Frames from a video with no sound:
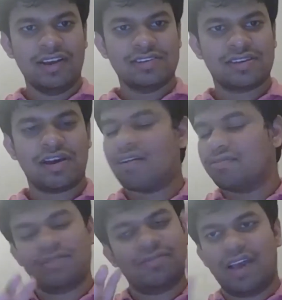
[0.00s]

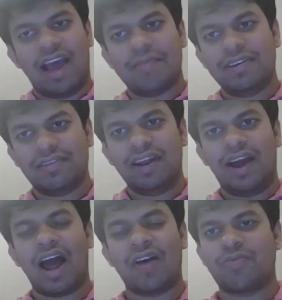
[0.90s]
So I mean,
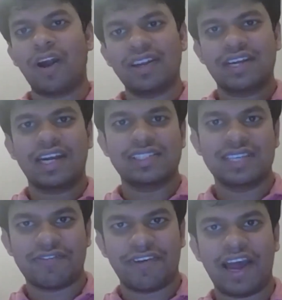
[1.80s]
what is that? Is
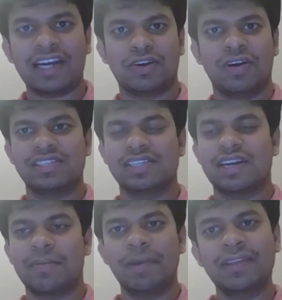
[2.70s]
it a fact or is it
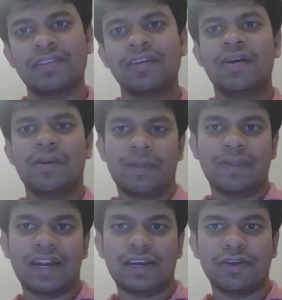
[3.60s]
a myth
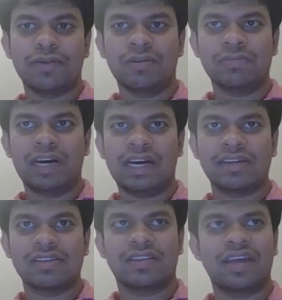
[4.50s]
that
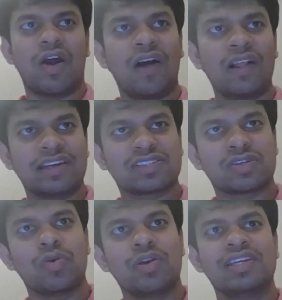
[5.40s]
all their
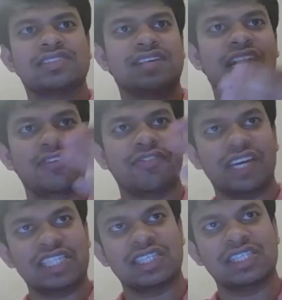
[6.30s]
schooling
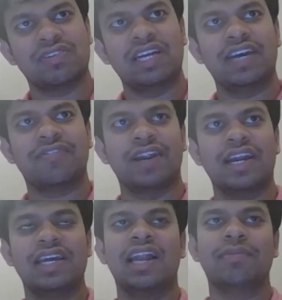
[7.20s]
certifications will
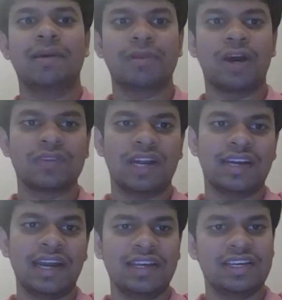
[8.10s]
definitely help them down the line
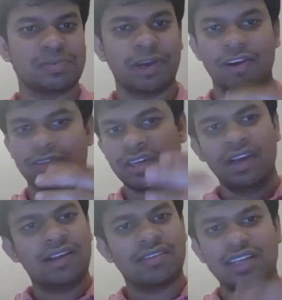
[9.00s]
10 years, because
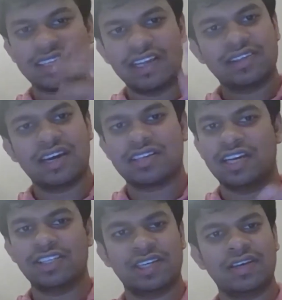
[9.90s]
the skills are
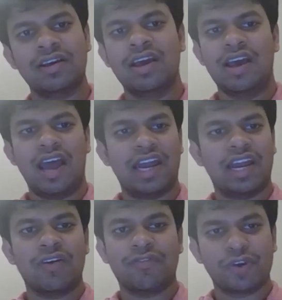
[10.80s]
changing, and
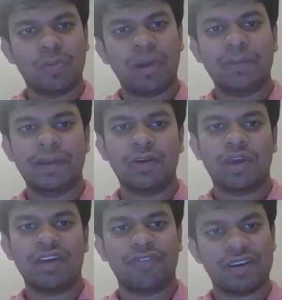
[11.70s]
now you might be
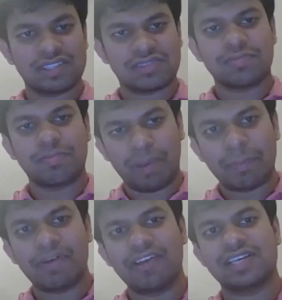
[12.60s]
looking for
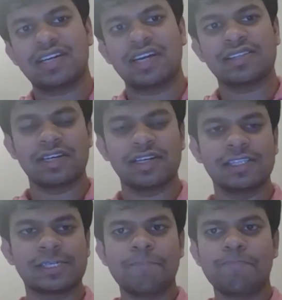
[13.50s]
people with certain
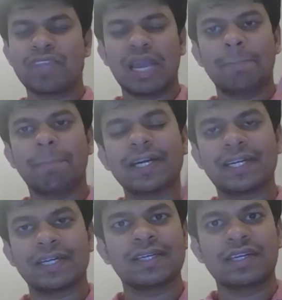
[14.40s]
skills, but